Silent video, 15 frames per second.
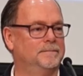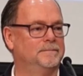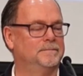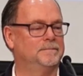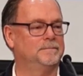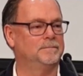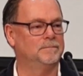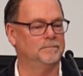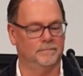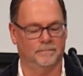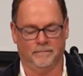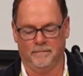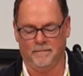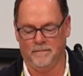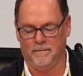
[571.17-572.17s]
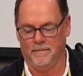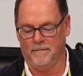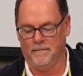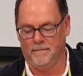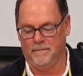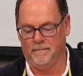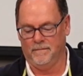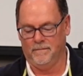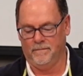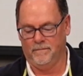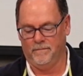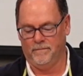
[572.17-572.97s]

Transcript: [no speech]